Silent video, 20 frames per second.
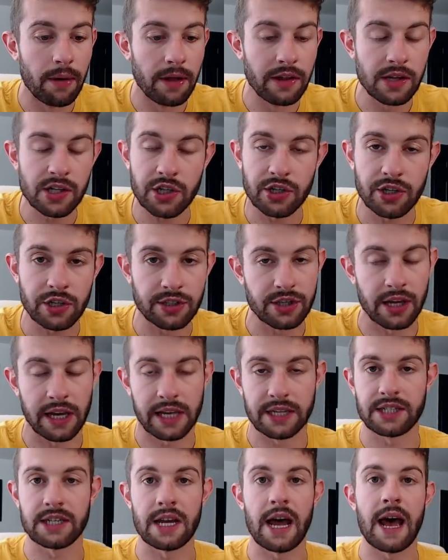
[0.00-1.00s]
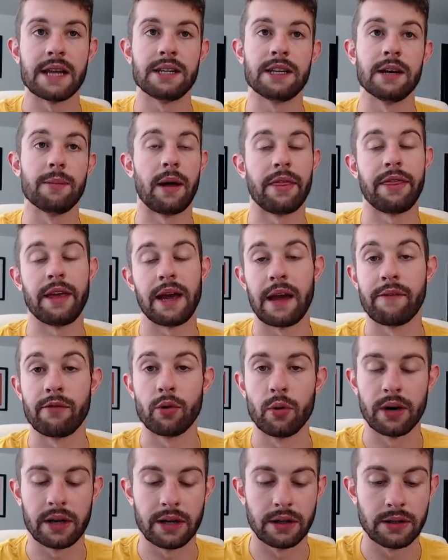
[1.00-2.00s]
and this is just like a side tip, I think
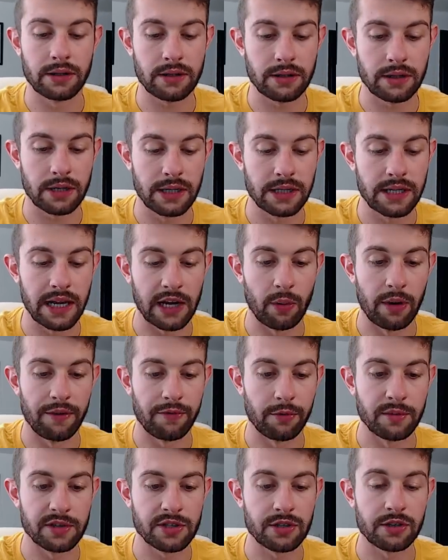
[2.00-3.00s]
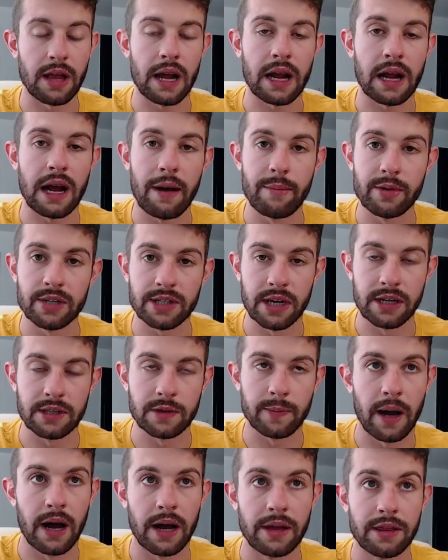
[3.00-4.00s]
everyone can take away from this. There's a lot of common sense
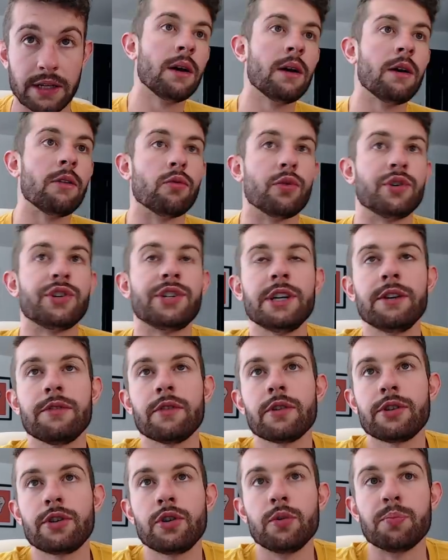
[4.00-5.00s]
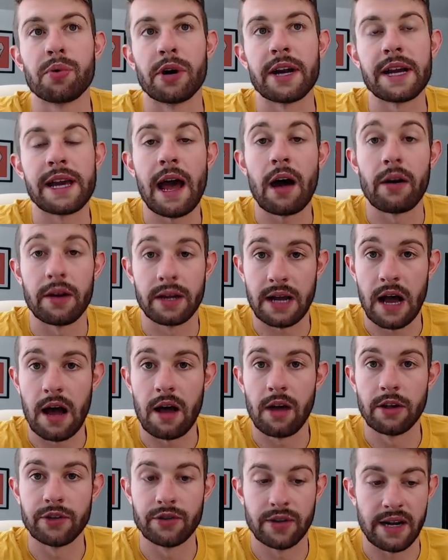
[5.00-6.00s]
behind this. Receivers who break out in
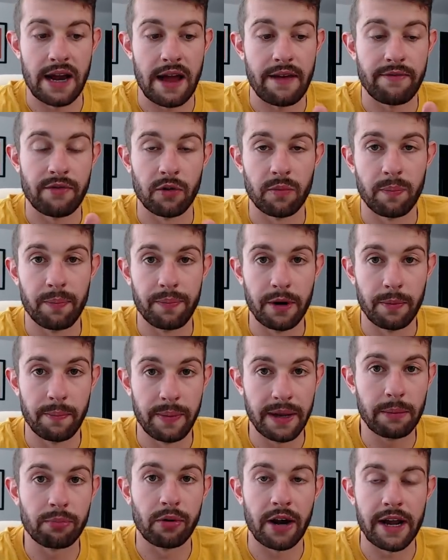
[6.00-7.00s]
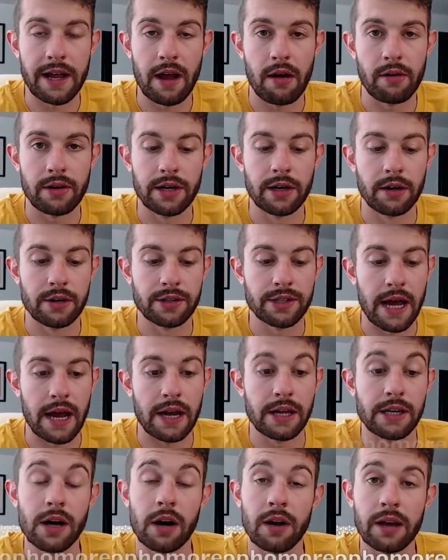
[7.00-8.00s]
college, right, have their big breakout years at a
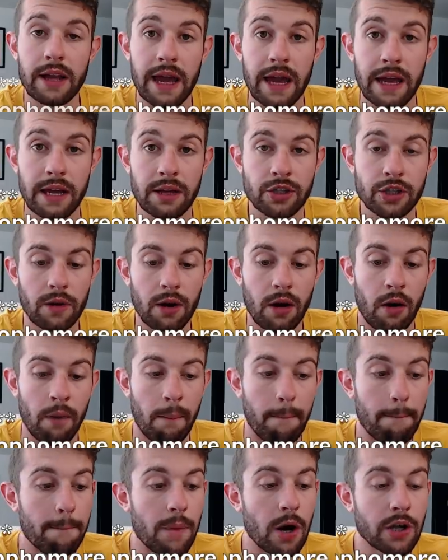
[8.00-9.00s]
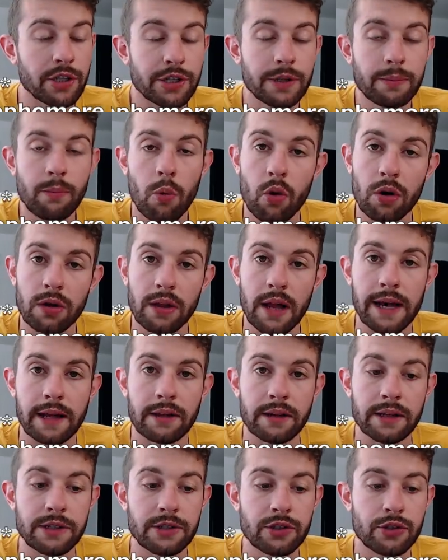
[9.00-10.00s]
young age, are much more
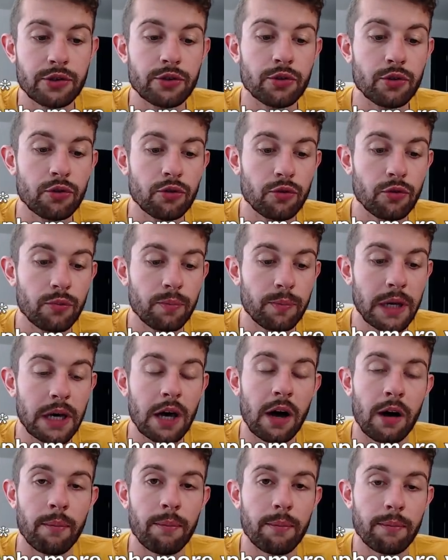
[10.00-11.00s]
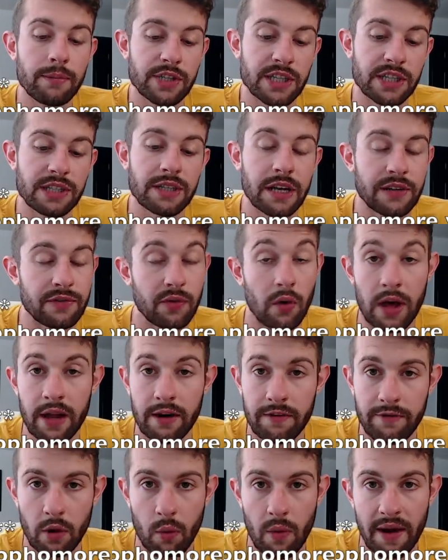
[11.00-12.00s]
likely to become successful
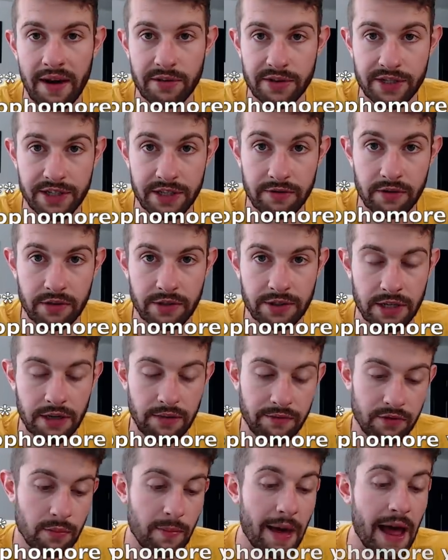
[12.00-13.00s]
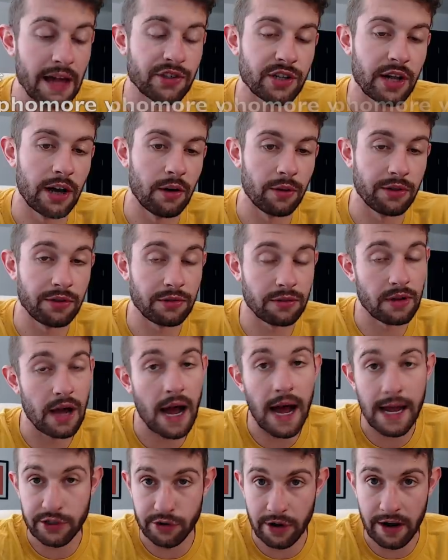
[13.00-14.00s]
NFL wide receivers. And if you match that with
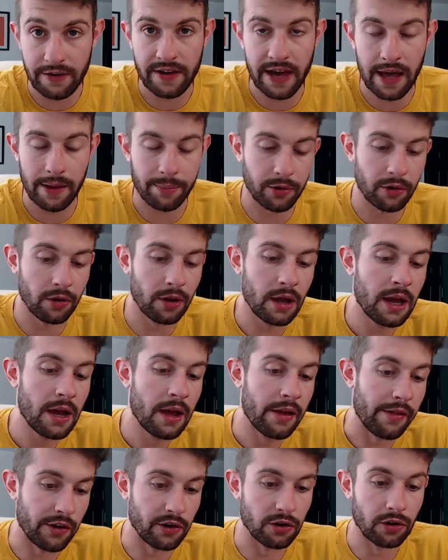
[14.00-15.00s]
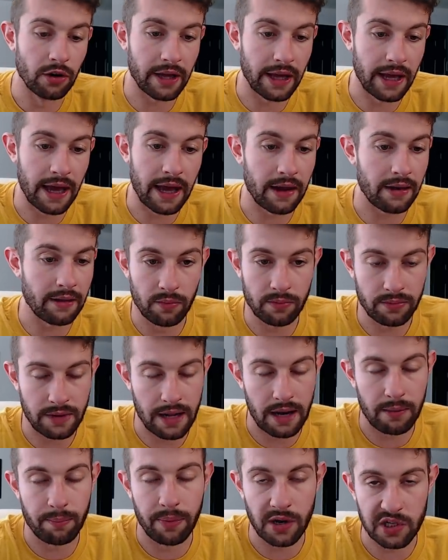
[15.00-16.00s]
high draft capital, then you're looking at
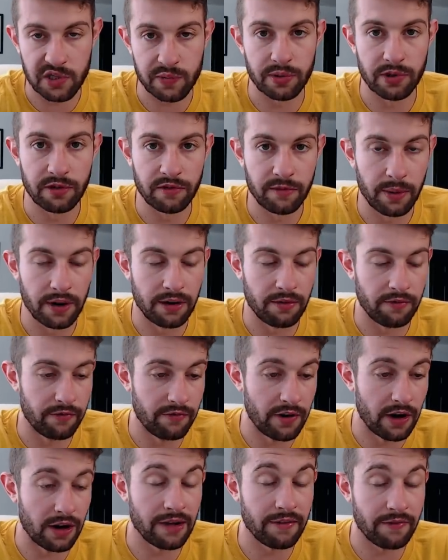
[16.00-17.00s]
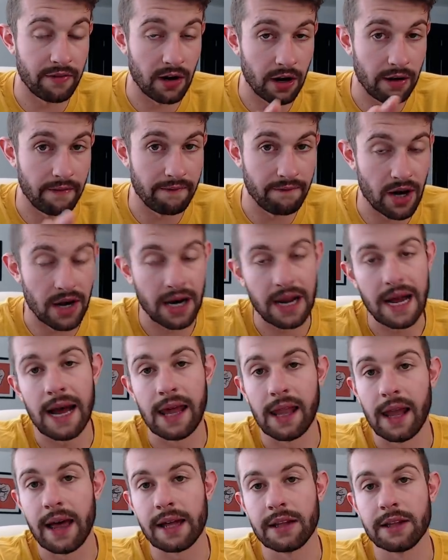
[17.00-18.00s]
not a bust proof, but a very, very, very high
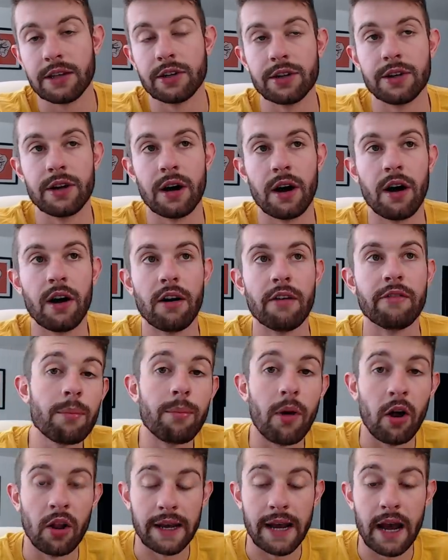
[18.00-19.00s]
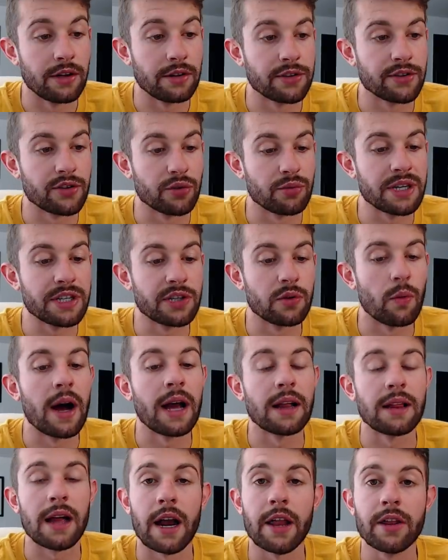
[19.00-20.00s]
likelihood of balling out. There's a reason why
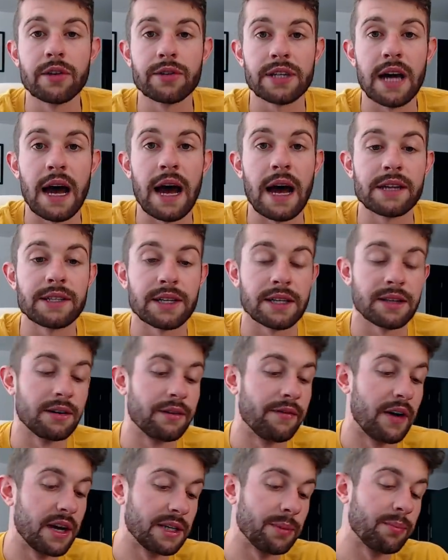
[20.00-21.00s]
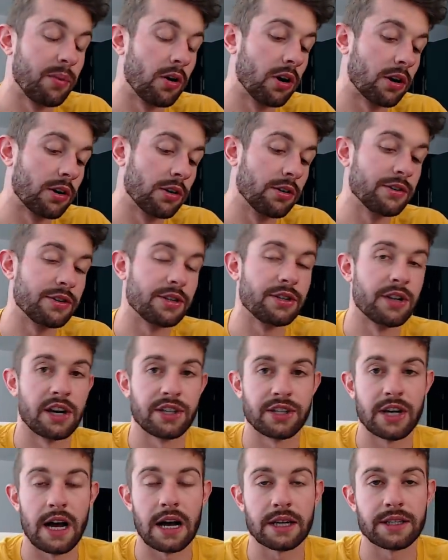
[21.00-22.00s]
a lot of those guys like the Devontae Parkers, the Josh
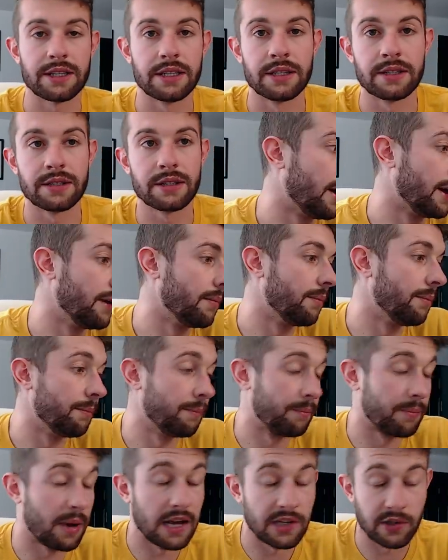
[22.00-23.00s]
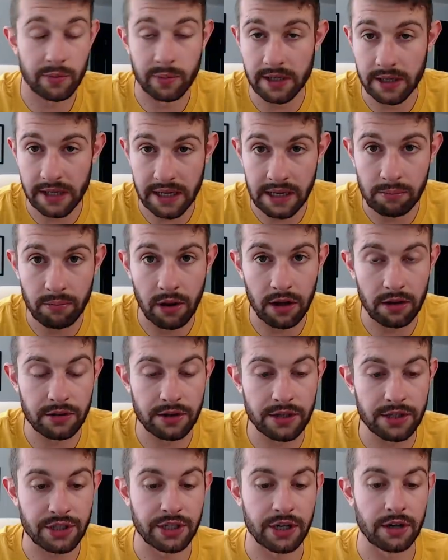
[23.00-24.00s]
Doxsons, and possibly Hakeem Butler
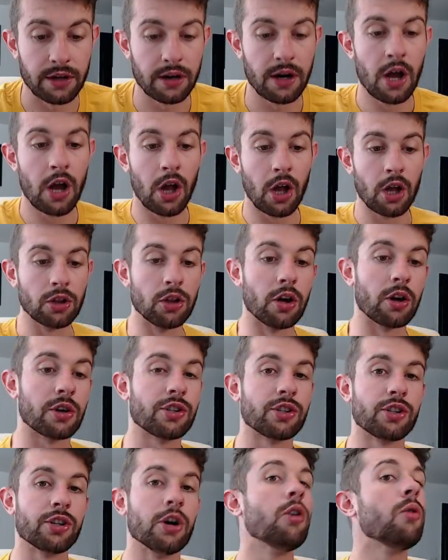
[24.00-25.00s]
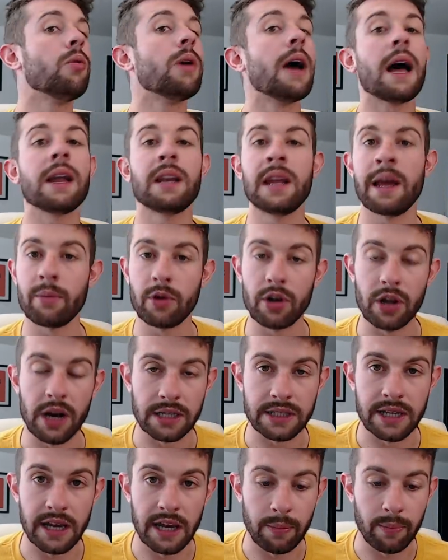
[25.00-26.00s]
this year look so goddamn good
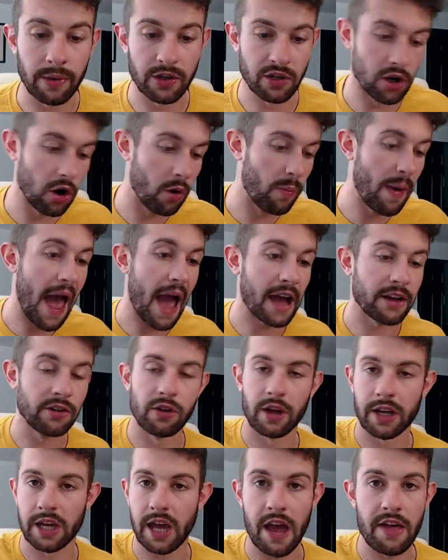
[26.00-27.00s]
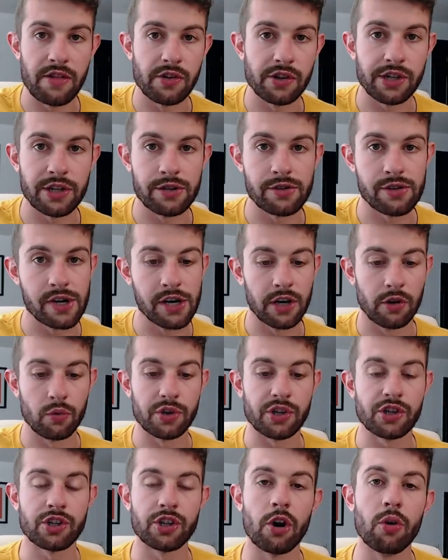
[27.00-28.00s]
on tape, and you go back and you're like, yeah, their senior year
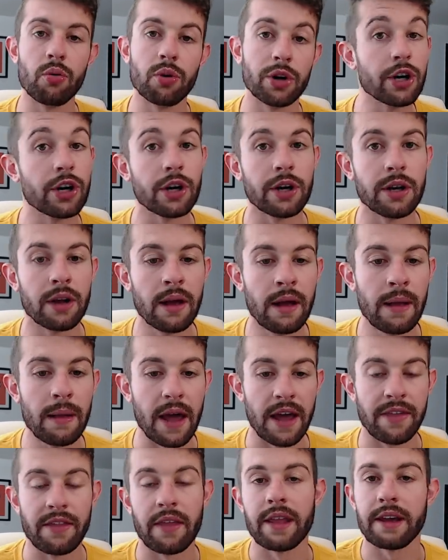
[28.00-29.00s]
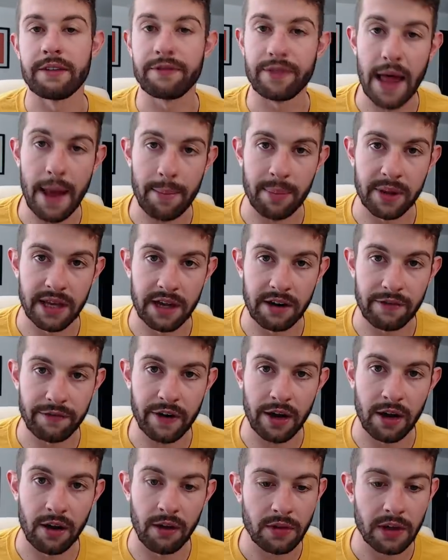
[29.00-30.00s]
was so good, and then they flop in the
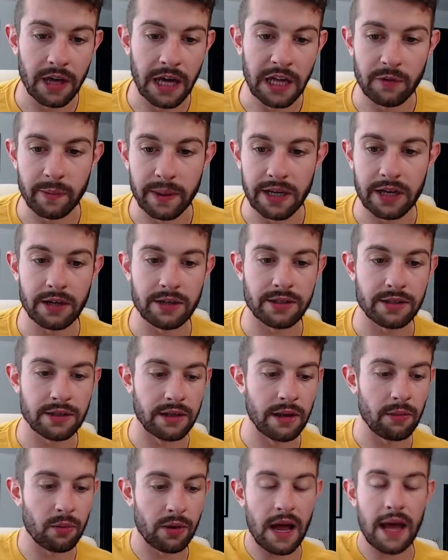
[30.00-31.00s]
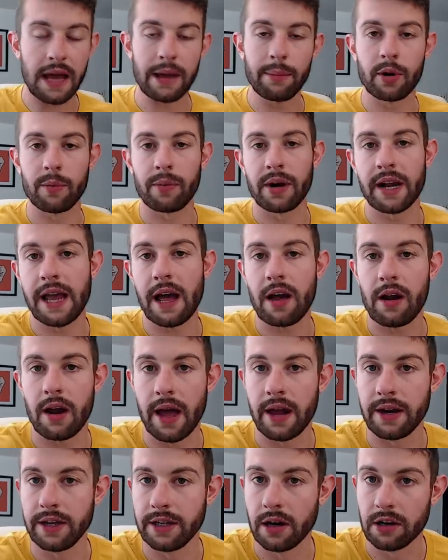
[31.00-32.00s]
NFL, it's because they were not able to break out
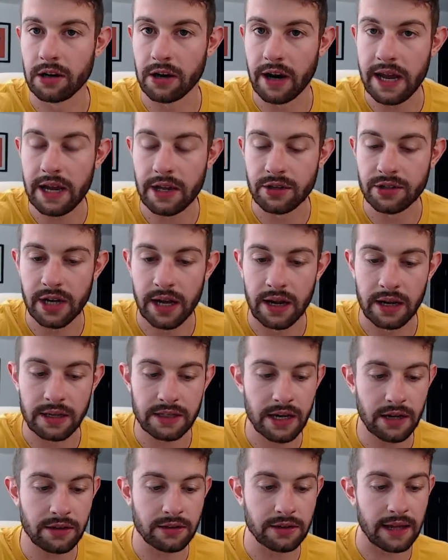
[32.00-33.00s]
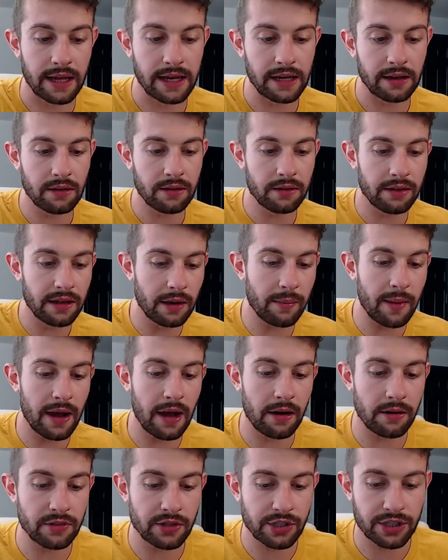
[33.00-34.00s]
at a younger age. And it tells you, like, think
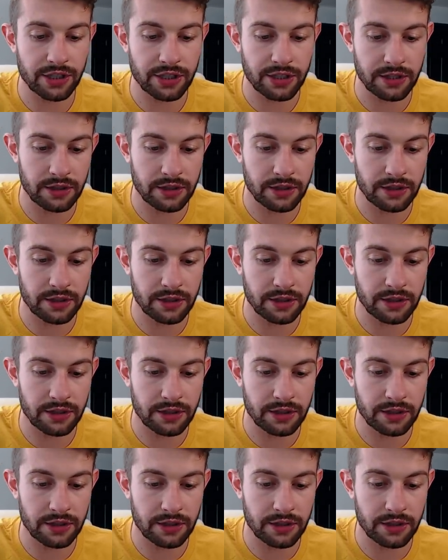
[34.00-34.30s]
about just